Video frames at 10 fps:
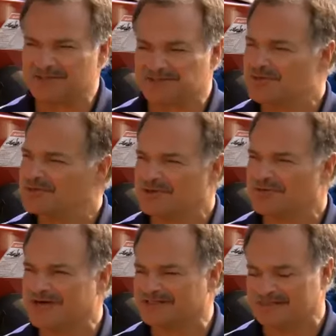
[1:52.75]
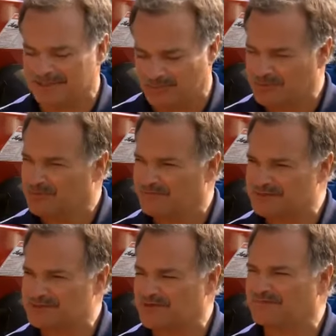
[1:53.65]
You're so correct. I mean, we're
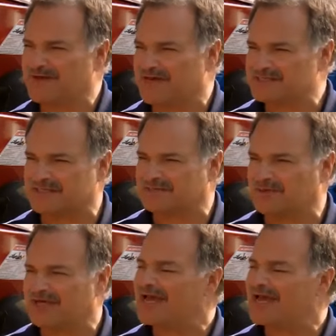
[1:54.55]
moving so fast that we